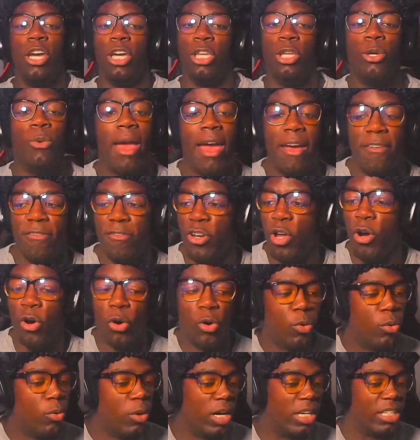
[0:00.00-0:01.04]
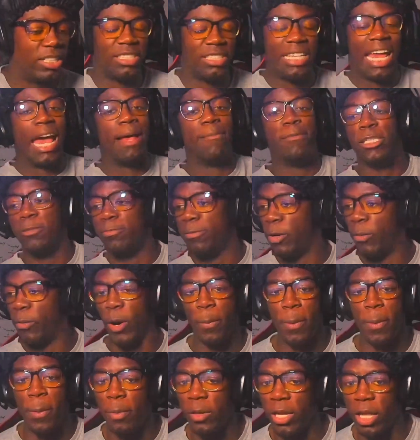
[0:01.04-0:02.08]
You have no establishment
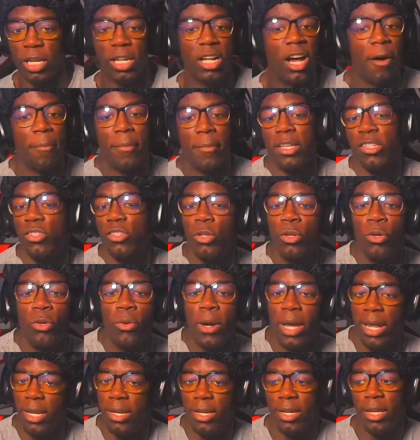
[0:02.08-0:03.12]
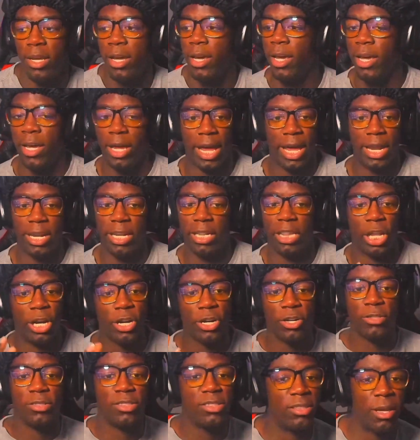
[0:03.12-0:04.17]
where people can come into and
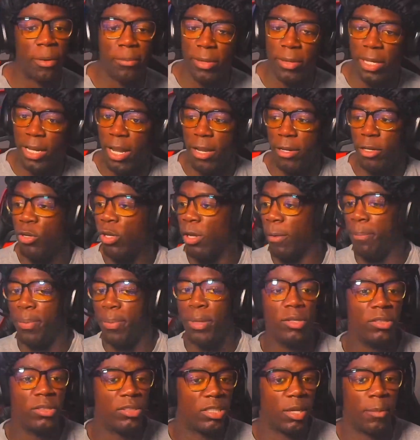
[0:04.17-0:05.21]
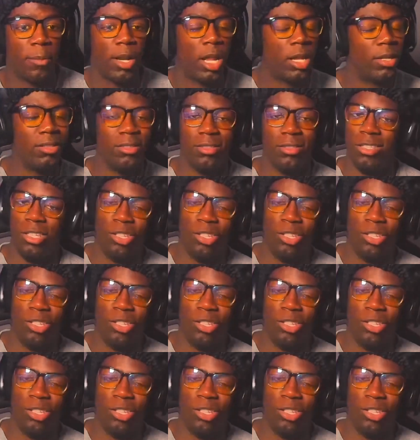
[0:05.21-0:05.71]
learn something and you can build something up.